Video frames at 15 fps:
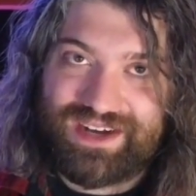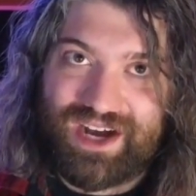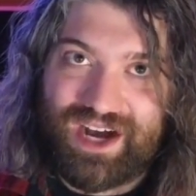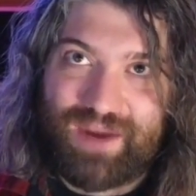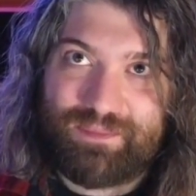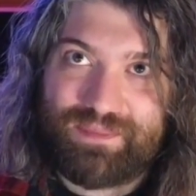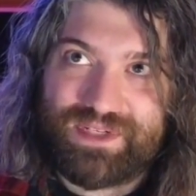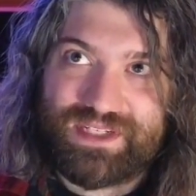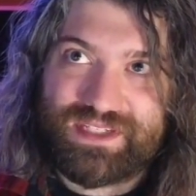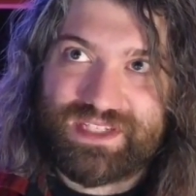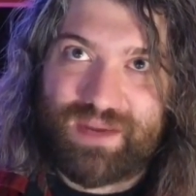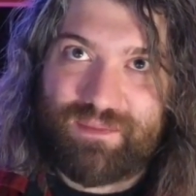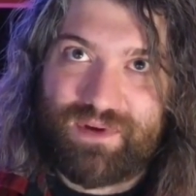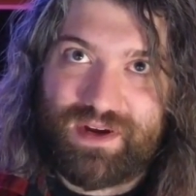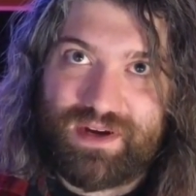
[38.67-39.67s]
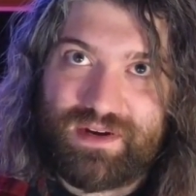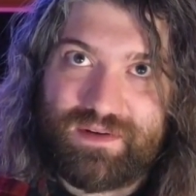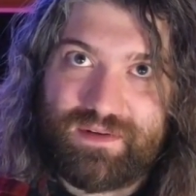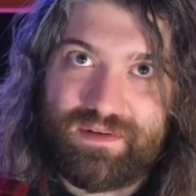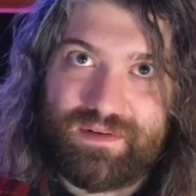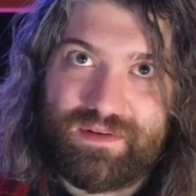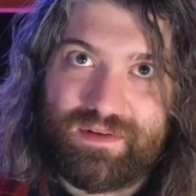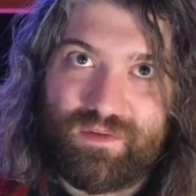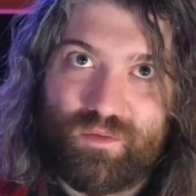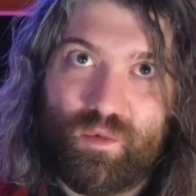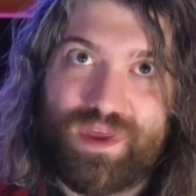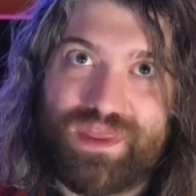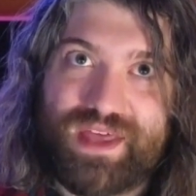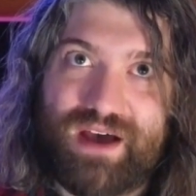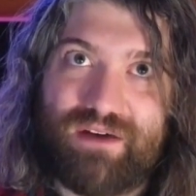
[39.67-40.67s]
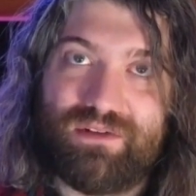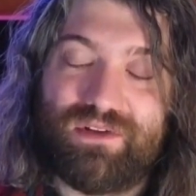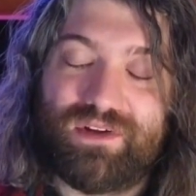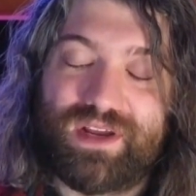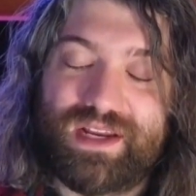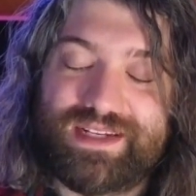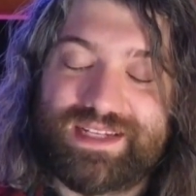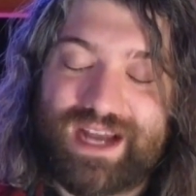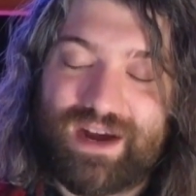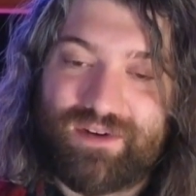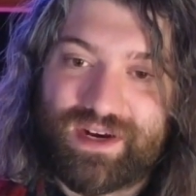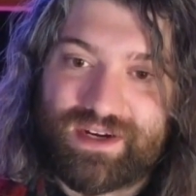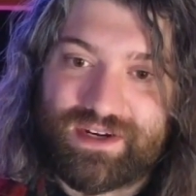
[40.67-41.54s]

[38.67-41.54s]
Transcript: up to someone without looking down on